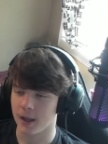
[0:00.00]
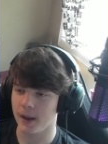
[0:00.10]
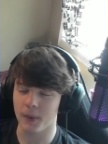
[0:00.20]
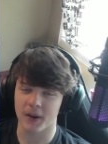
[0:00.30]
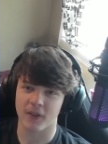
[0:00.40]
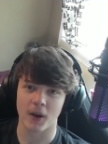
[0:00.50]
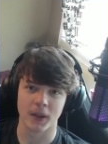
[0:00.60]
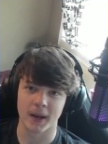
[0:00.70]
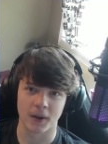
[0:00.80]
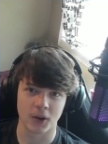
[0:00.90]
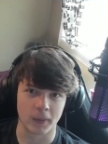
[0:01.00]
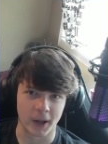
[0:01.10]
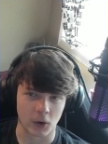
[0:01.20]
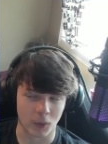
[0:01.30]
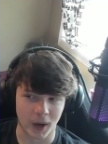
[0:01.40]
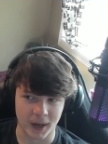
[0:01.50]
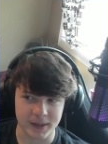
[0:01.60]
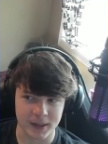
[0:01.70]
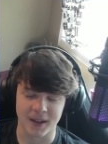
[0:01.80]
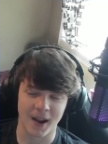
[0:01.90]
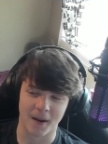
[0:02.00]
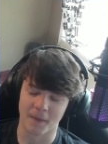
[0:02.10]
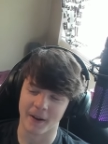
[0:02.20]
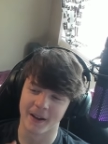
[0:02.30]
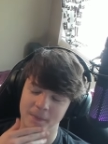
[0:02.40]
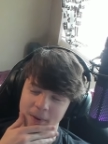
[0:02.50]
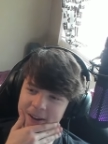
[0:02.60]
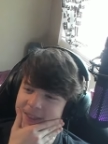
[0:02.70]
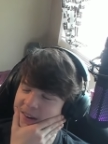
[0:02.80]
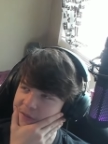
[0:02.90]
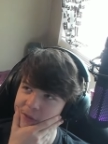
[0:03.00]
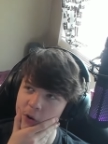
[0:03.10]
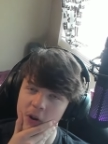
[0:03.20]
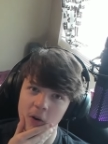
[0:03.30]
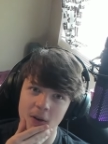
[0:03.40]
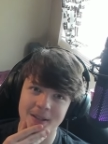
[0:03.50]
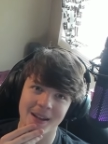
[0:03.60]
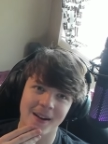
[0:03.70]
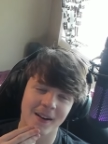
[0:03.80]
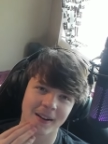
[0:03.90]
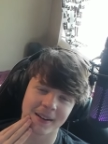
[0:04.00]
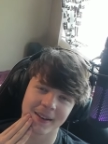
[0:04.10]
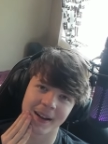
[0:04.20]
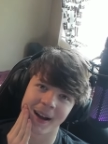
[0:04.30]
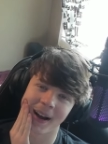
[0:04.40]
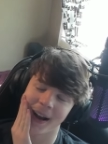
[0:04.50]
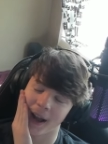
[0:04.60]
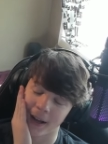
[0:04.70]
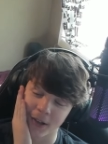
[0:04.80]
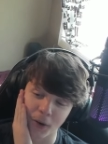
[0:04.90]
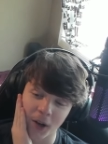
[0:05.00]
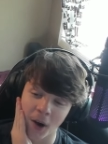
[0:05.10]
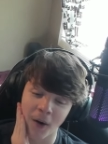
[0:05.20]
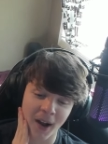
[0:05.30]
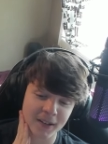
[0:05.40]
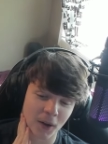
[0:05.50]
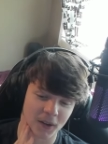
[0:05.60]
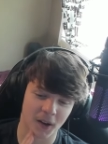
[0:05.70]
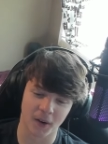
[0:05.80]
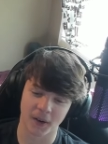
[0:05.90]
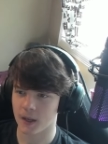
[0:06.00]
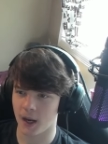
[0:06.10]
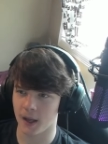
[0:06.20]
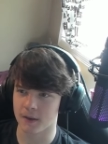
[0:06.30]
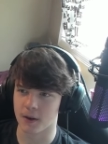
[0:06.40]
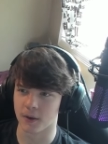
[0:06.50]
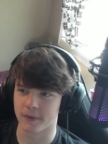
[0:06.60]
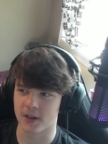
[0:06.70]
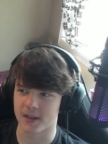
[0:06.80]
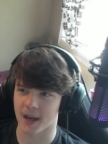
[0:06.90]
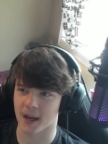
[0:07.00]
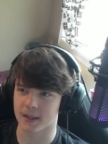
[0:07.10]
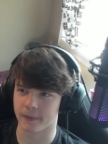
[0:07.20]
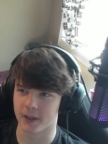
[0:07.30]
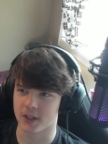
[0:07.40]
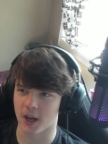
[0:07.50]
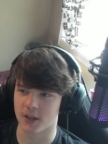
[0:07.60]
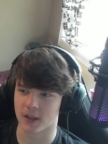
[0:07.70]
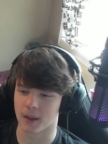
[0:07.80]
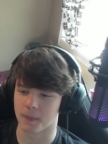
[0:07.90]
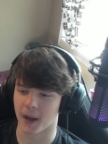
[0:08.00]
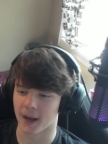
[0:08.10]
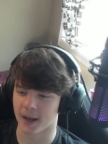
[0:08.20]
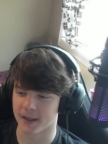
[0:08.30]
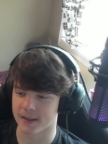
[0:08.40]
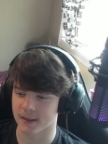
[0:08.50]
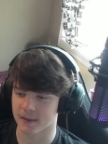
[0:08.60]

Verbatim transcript: He would have found that out no matter what. Damn. Uh, but then Fuko was there, and uh, I, I don't know. I don't know. I don't know if she's actively changing the past.